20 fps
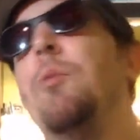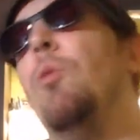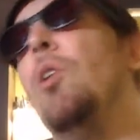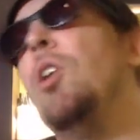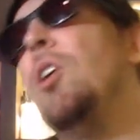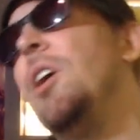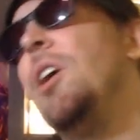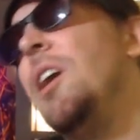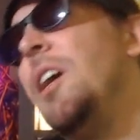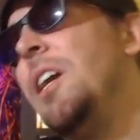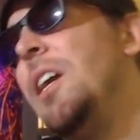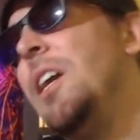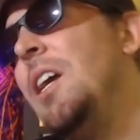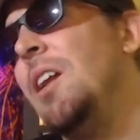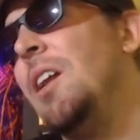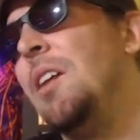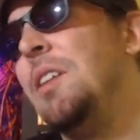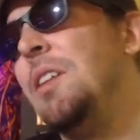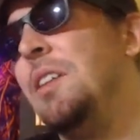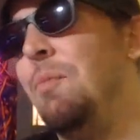where can I get
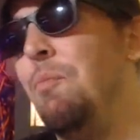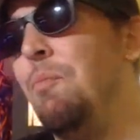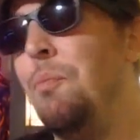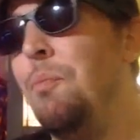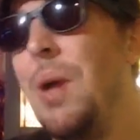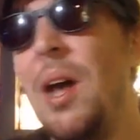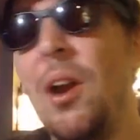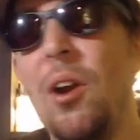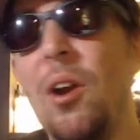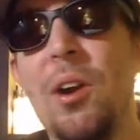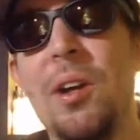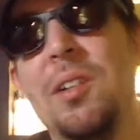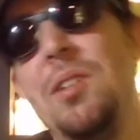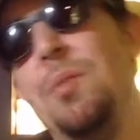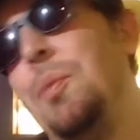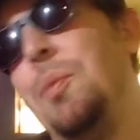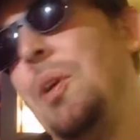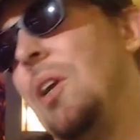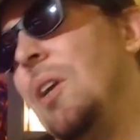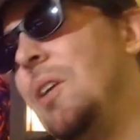a better
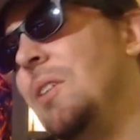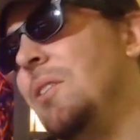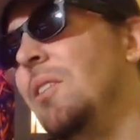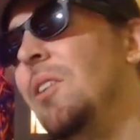experience,